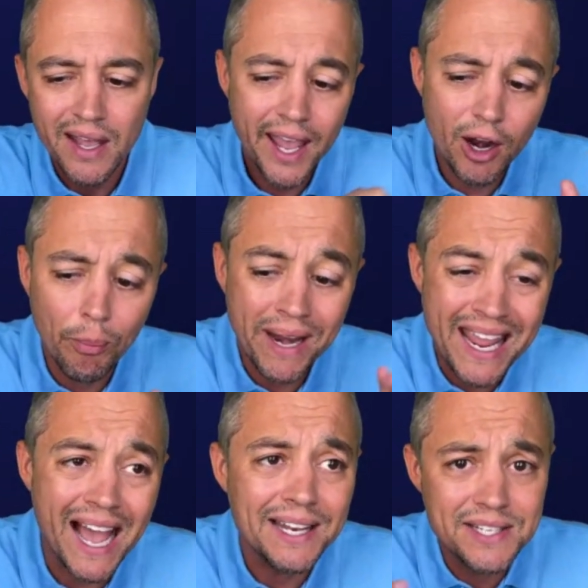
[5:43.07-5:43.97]
And
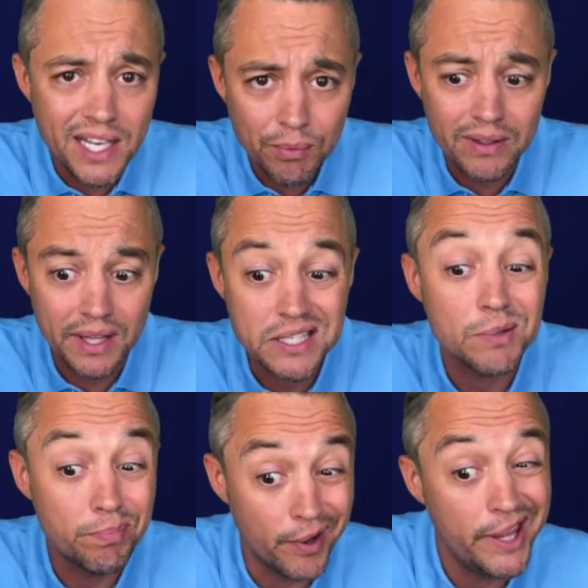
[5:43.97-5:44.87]
OpenAI did release
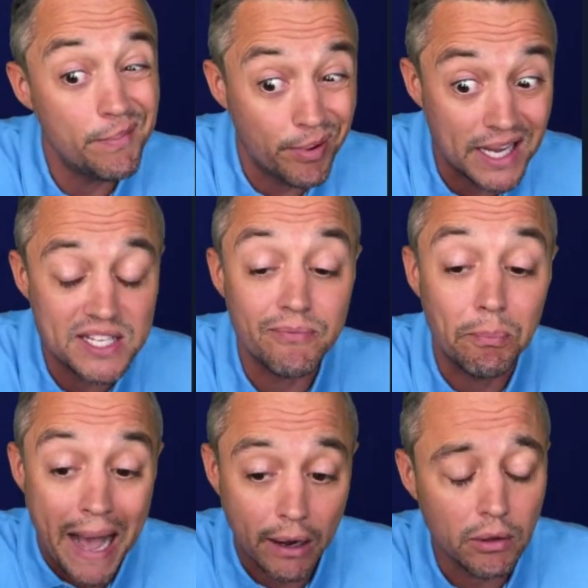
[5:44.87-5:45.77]
some pretty impressive
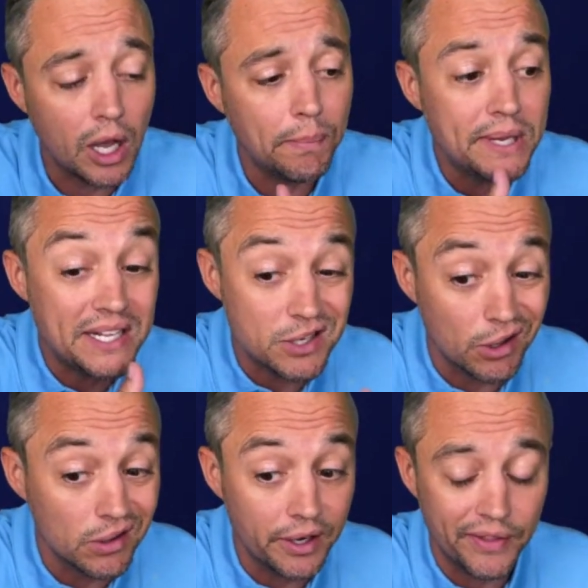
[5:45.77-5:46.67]
model updates
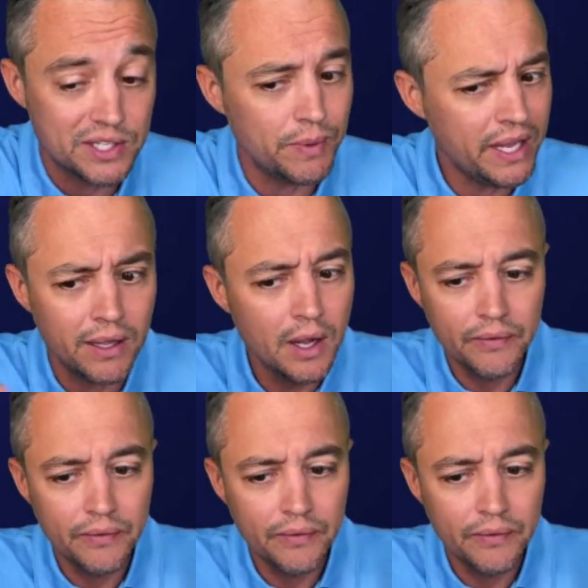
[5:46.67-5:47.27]
earlier this week.